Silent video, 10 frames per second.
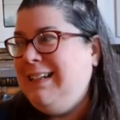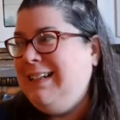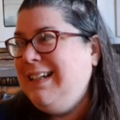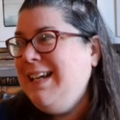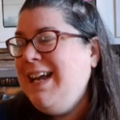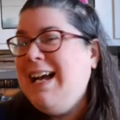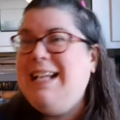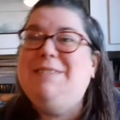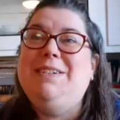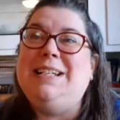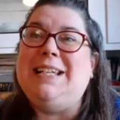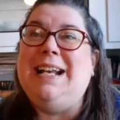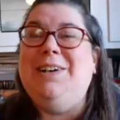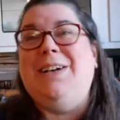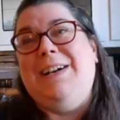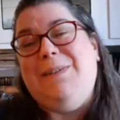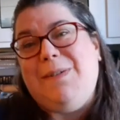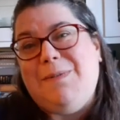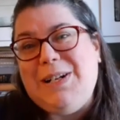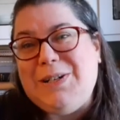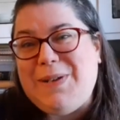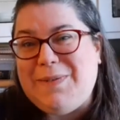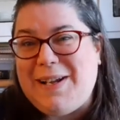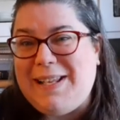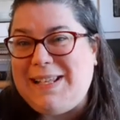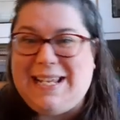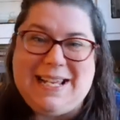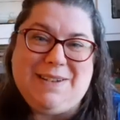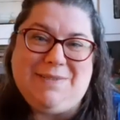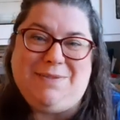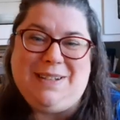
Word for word: and then we're deciding, okay, well, when do we want to leave,